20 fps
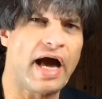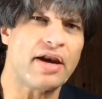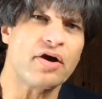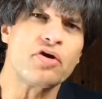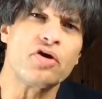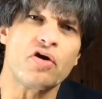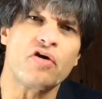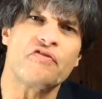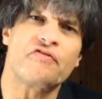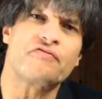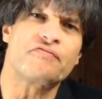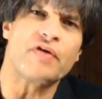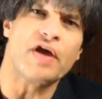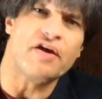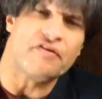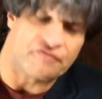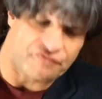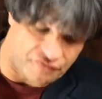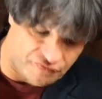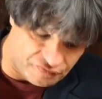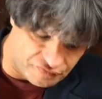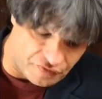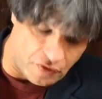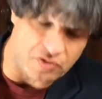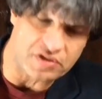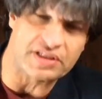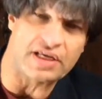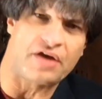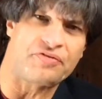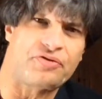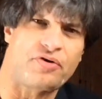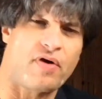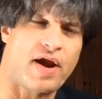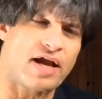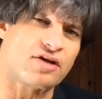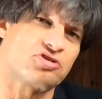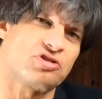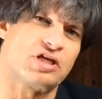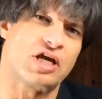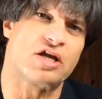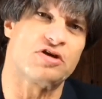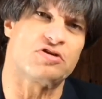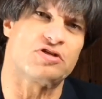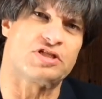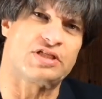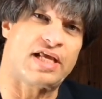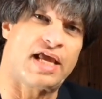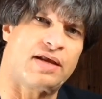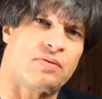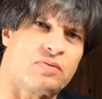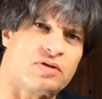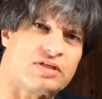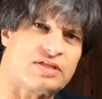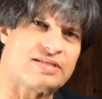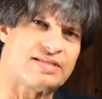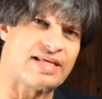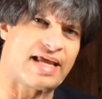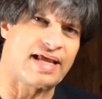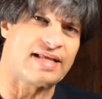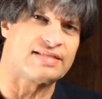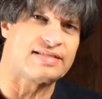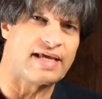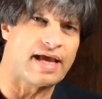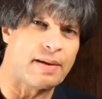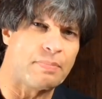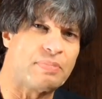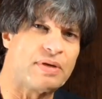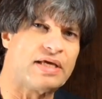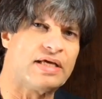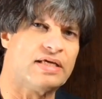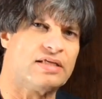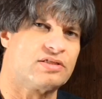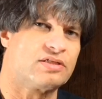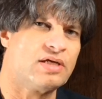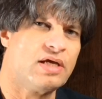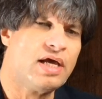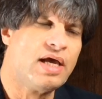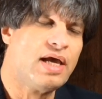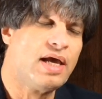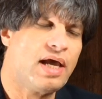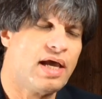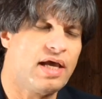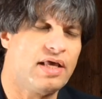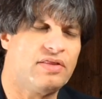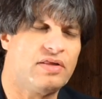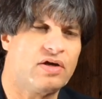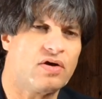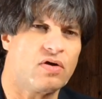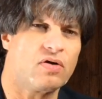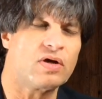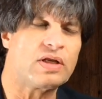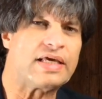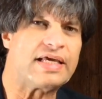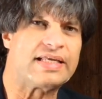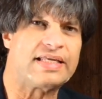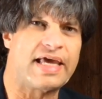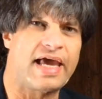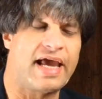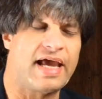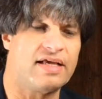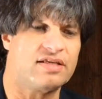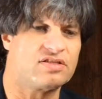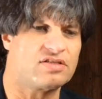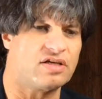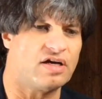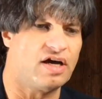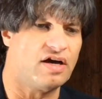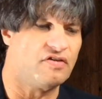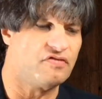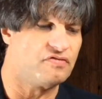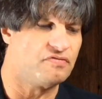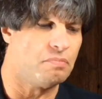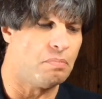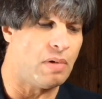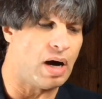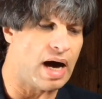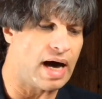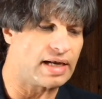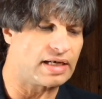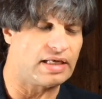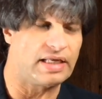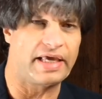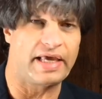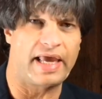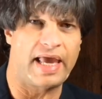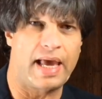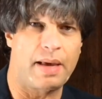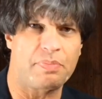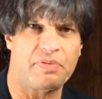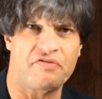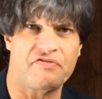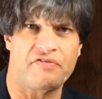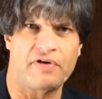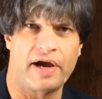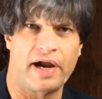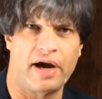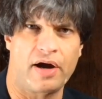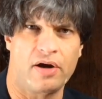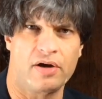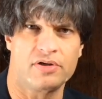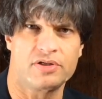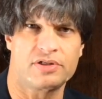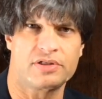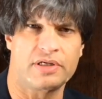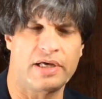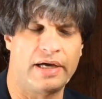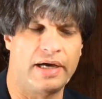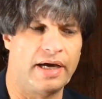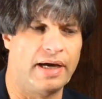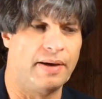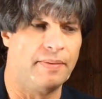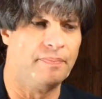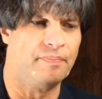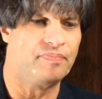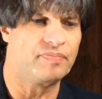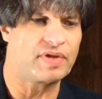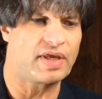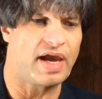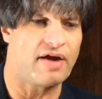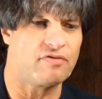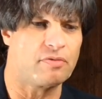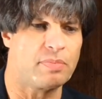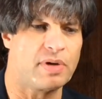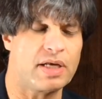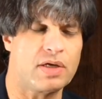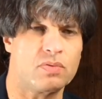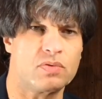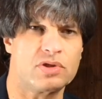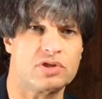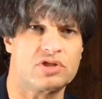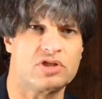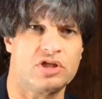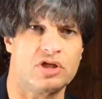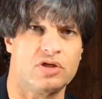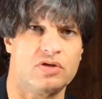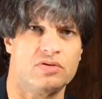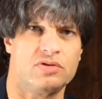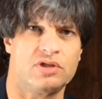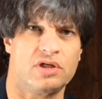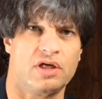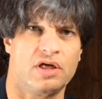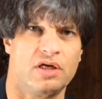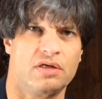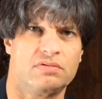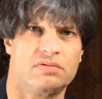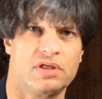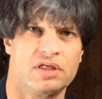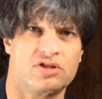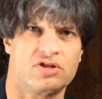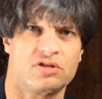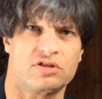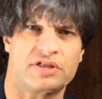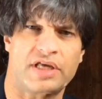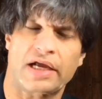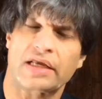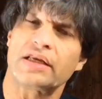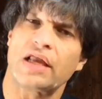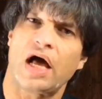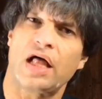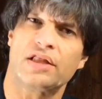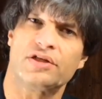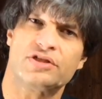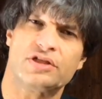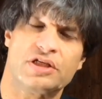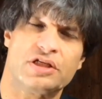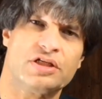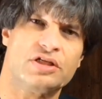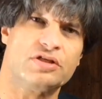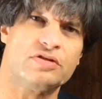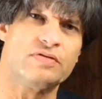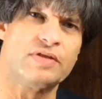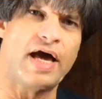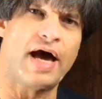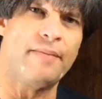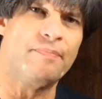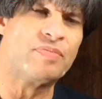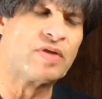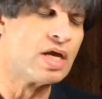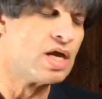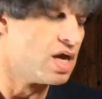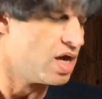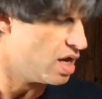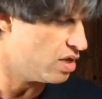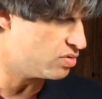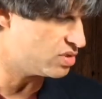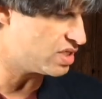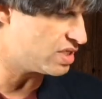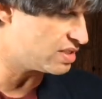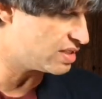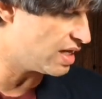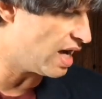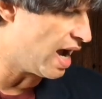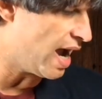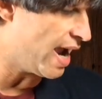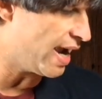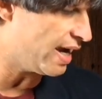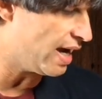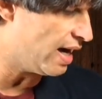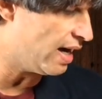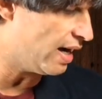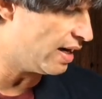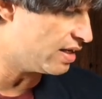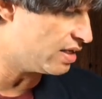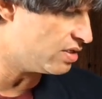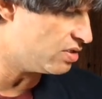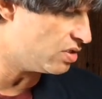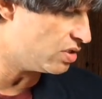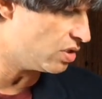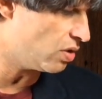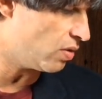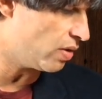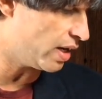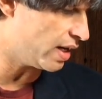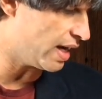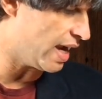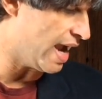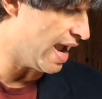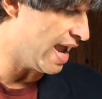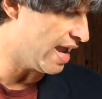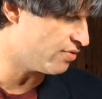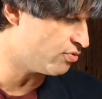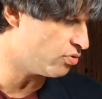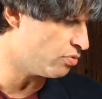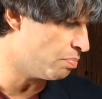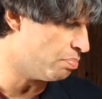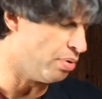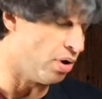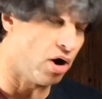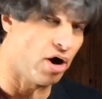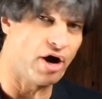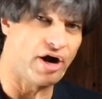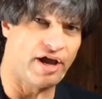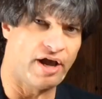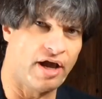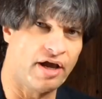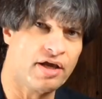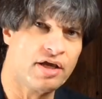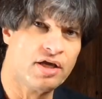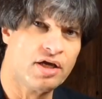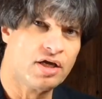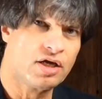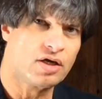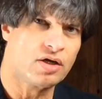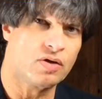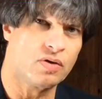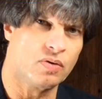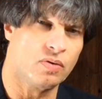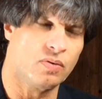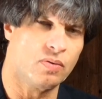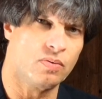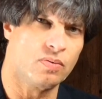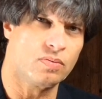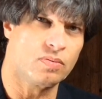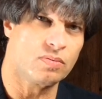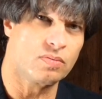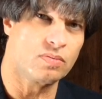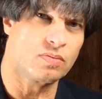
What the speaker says: I don't know if folks out there actually understand what the SansAmp is. In the early days of modeling amplifiers, everybody was using digital technology to do that. There was this guy in New York, Andrew Barta, who